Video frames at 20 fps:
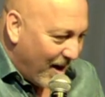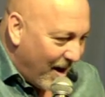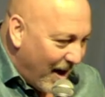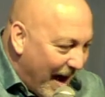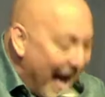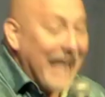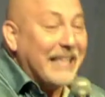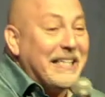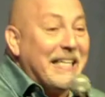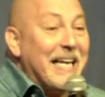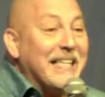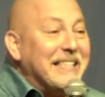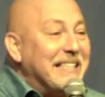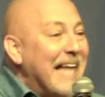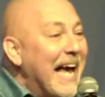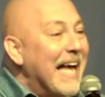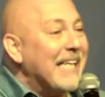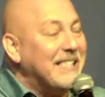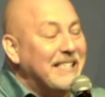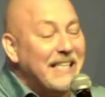I had the
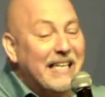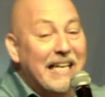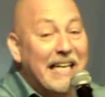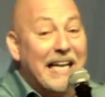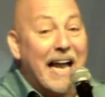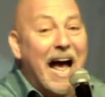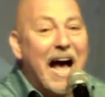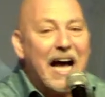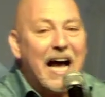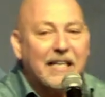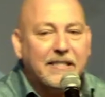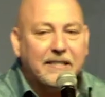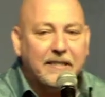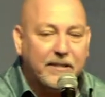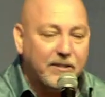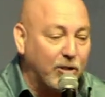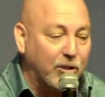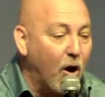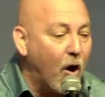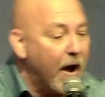audacity to ask
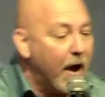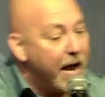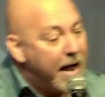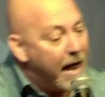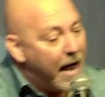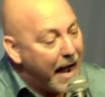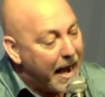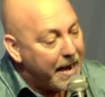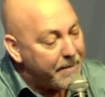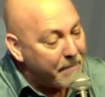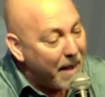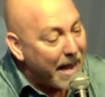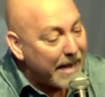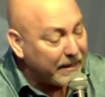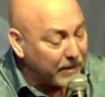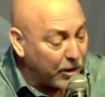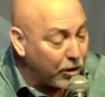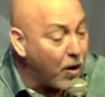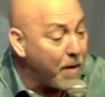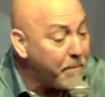this guy, hey,
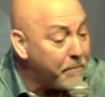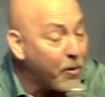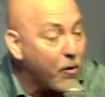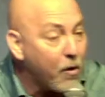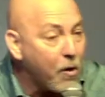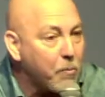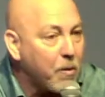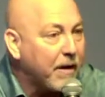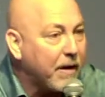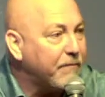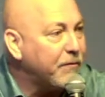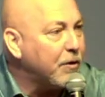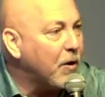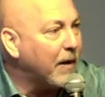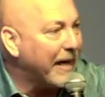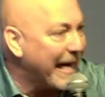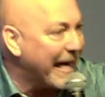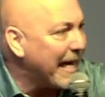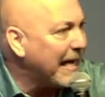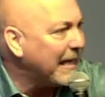mate, can I borrow one of your
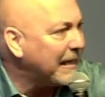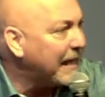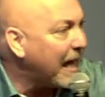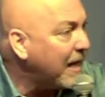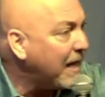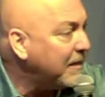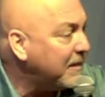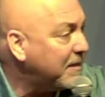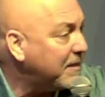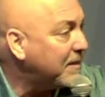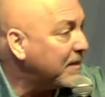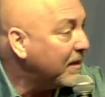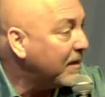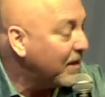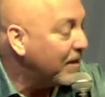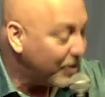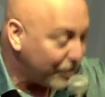handguns?